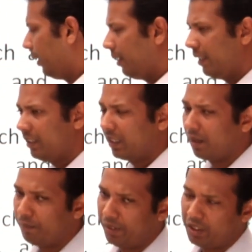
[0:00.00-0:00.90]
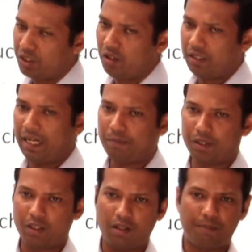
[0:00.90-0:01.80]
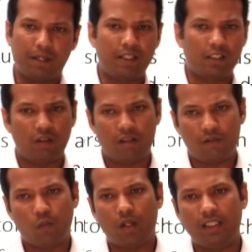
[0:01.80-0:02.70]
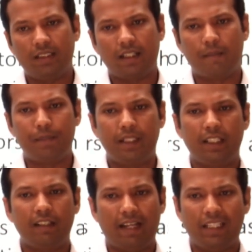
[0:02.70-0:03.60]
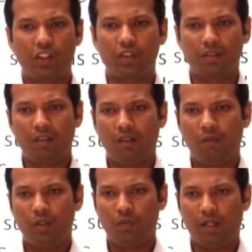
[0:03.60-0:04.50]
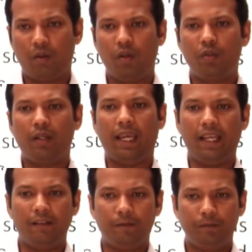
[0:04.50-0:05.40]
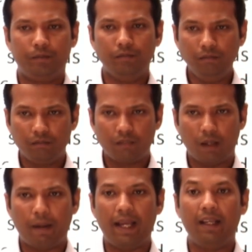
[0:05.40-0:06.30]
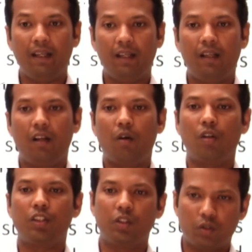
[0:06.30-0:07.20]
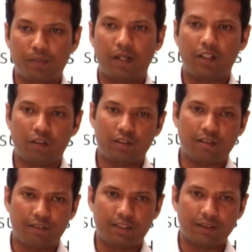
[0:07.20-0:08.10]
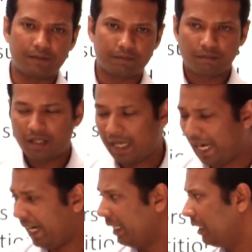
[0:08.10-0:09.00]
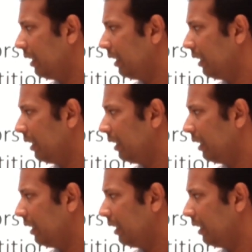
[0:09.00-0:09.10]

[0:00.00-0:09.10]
there is a competition on that particular product or not, what is the competitive edge which we are going to gain by launching those products or services. And